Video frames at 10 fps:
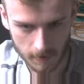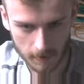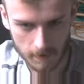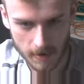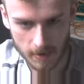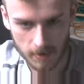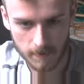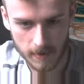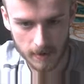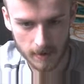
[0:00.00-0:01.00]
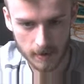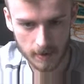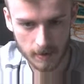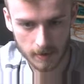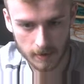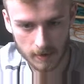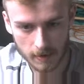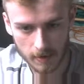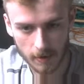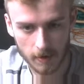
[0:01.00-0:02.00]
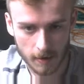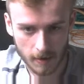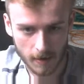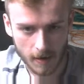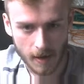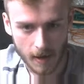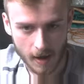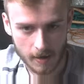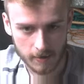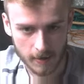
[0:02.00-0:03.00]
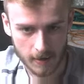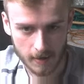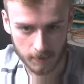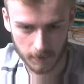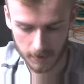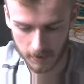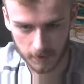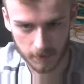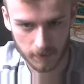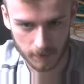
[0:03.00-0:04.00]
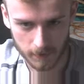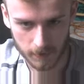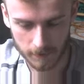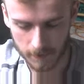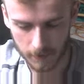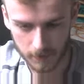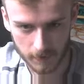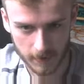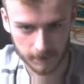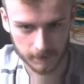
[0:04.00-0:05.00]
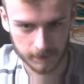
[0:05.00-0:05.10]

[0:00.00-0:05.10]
commands begin here, and then we're going to do filtering